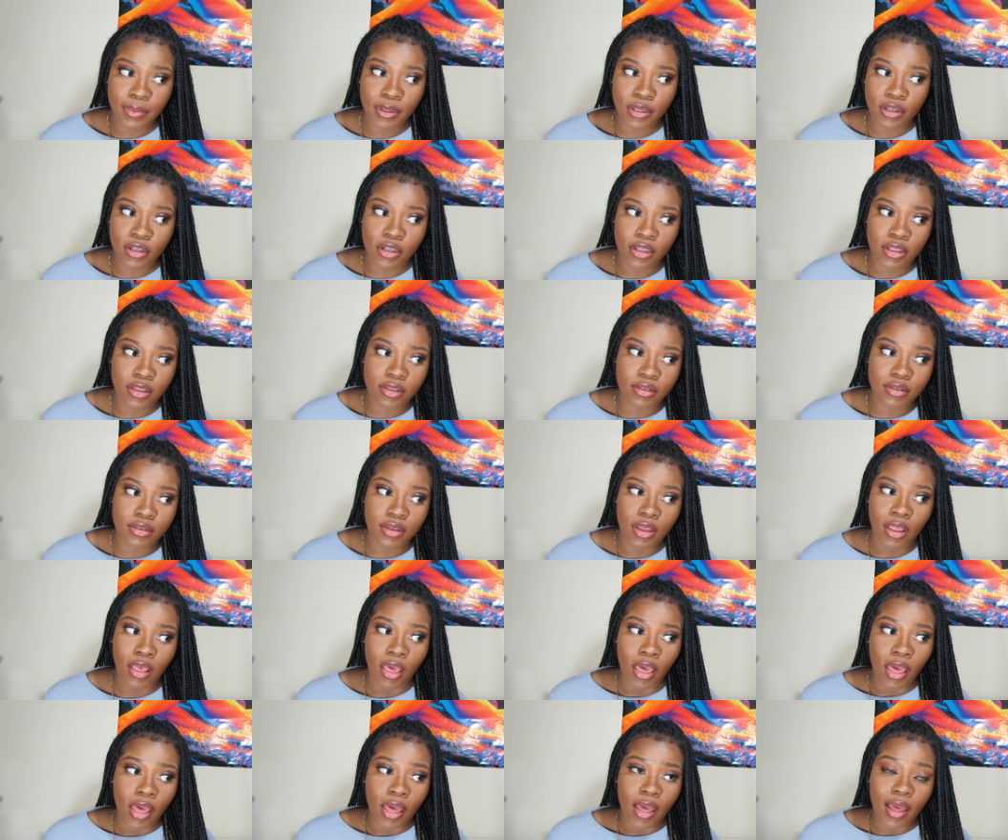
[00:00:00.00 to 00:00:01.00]
Because,
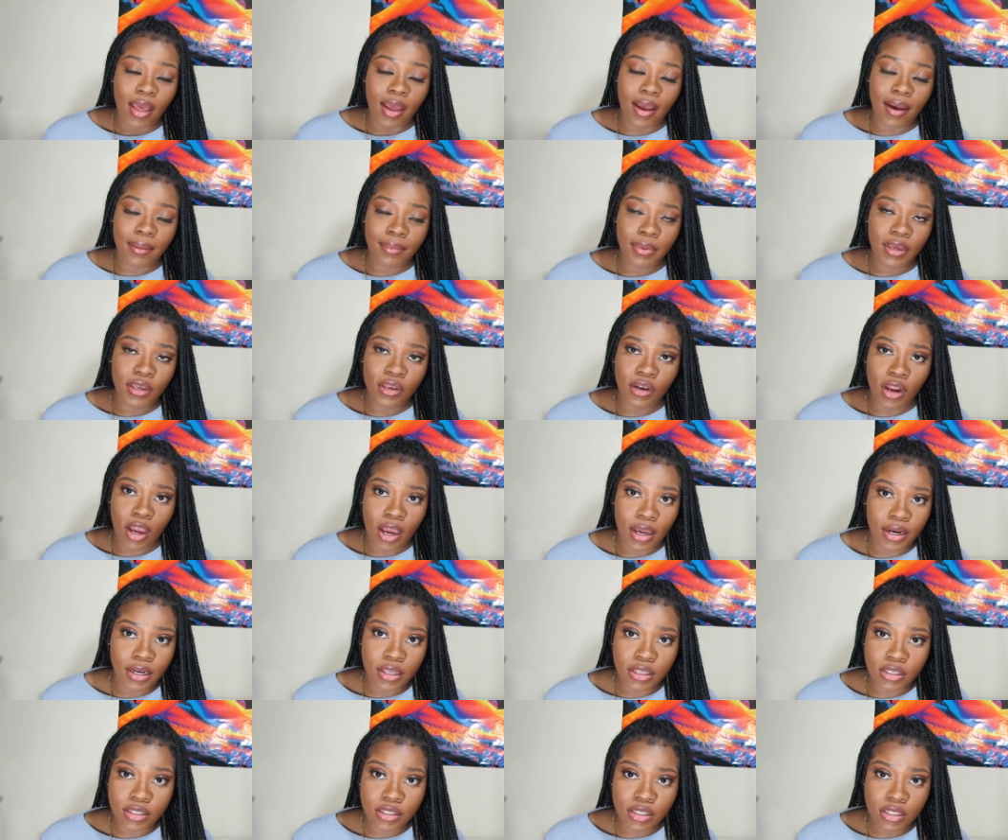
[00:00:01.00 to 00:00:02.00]
I mean,
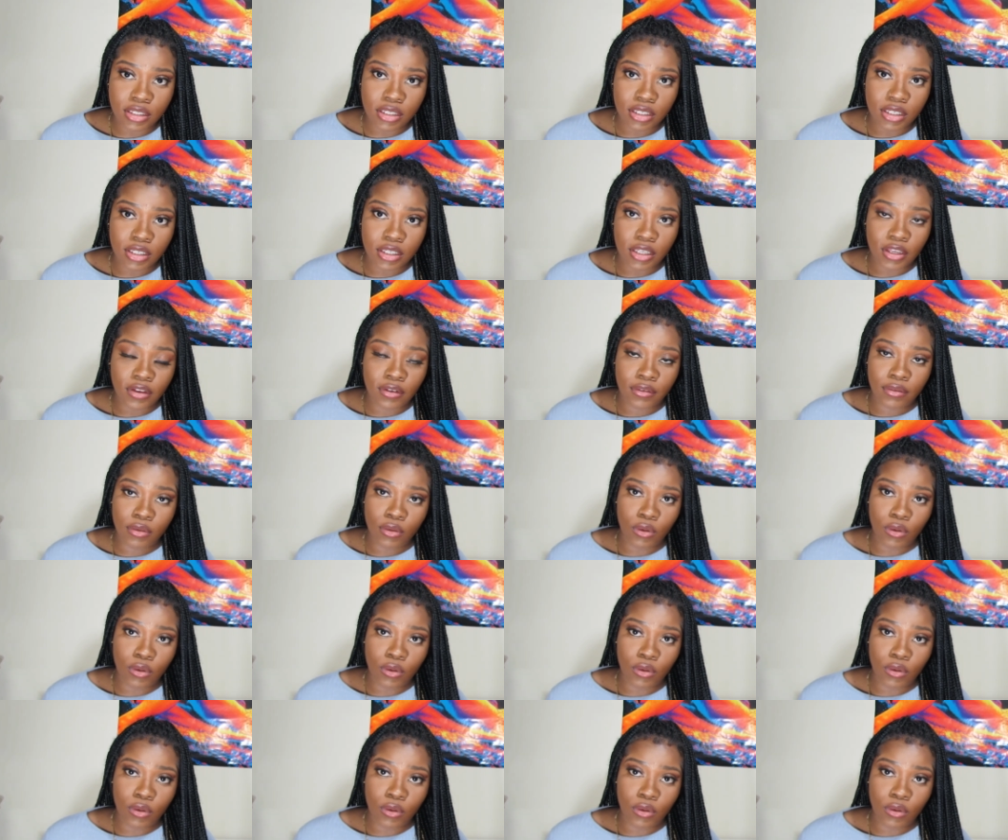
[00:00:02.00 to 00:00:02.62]
honestly,